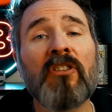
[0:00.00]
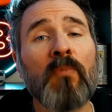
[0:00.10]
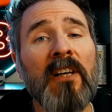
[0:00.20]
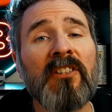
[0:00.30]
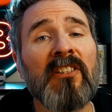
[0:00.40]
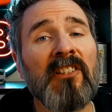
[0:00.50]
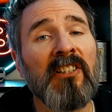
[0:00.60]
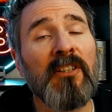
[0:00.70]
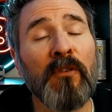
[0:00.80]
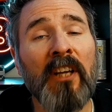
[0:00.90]
as well as the
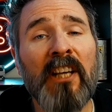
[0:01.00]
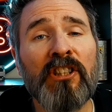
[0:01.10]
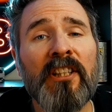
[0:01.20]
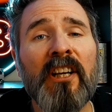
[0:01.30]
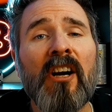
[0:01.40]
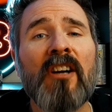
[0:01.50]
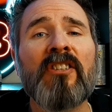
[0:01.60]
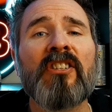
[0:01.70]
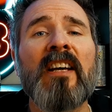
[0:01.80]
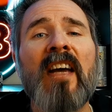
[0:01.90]
certification
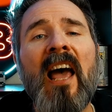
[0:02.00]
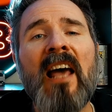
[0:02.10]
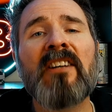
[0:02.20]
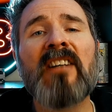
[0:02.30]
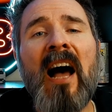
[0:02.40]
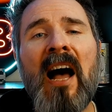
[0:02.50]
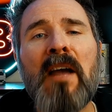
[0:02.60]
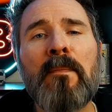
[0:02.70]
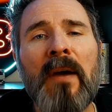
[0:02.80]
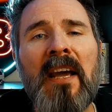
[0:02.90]
cards, and
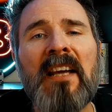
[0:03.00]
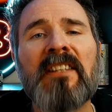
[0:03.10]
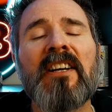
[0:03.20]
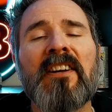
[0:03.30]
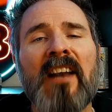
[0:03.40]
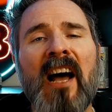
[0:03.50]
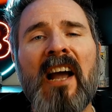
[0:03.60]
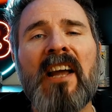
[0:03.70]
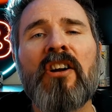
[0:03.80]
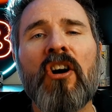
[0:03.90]
I paid
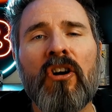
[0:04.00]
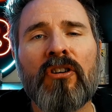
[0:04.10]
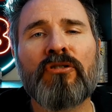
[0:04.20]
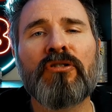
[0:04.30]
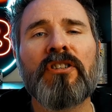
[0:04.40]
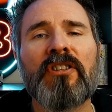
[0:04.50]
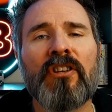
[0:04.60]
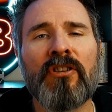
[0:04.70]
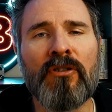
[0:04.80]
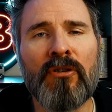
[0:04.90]

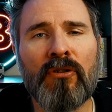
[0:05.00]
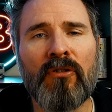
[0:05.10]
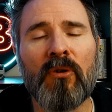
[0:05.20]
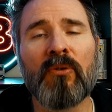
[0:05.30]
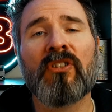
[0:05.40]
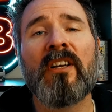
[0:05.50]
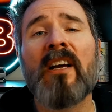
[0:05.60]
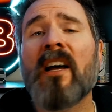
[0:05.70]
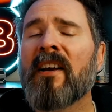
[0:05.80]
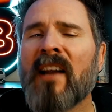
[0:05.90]
900 euros.
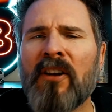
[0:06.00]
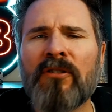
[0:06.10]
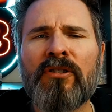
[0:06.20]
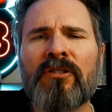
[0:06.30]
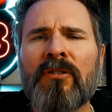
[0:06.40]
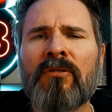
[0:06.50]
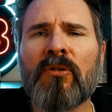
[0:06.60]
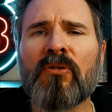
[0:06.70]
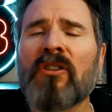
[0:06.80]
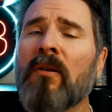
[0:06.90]
900
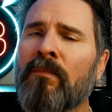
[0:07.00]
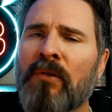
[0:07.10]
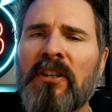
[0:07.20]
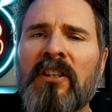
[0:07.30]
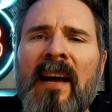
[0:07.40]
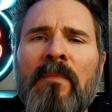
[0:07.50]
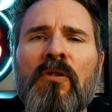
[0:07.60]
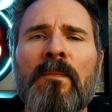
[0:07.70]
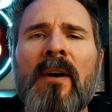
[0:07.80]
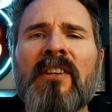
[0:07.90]
euros, pretty damn
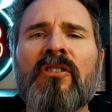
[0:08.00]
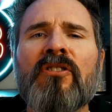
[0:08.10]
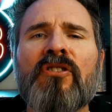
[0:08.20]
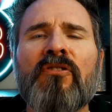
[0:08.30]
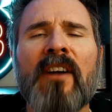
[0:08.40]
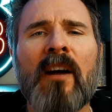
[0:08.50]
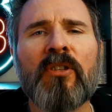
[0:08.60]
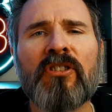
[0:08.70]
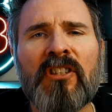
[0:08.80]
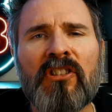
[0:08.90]
good price considering how
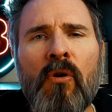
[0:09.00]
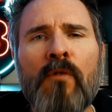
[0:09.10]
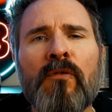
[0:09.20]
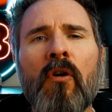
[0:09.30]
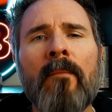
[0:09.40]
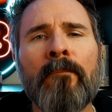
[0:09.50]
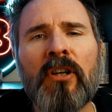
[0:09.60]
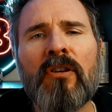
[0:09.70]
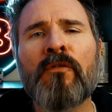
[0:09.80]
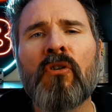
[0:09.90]
much these go for,
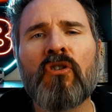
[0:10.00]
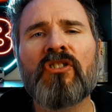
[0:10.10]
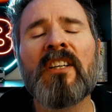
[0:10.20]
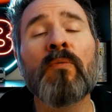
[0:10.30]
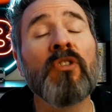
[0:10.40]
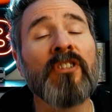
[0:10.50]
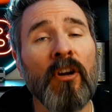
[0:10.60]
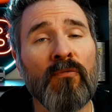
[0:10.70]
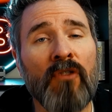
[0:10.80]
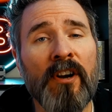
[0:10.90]
but of course it was
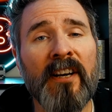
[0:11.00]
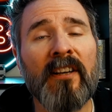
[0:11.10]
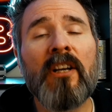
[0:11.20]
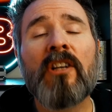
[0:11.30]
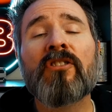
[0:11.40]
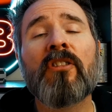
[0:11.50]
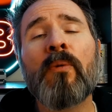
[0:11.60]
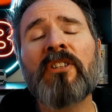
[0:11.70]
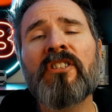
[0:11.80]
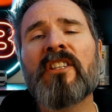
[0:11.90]
not running. So the
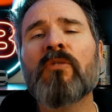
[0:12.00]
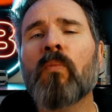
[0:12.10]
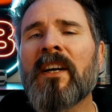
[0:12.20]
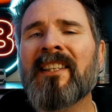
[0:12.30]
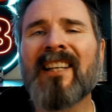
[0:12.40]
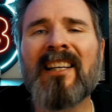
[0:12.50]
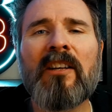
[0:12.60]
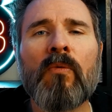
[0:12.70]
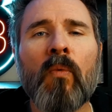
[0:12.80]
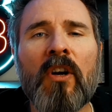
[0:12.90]
question is, what
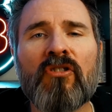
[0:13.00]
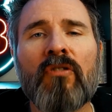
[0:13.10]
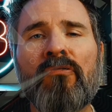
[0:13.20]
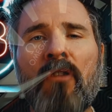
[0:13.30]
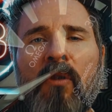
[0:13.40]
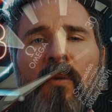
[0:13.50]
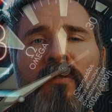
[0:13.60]
exactly was wrong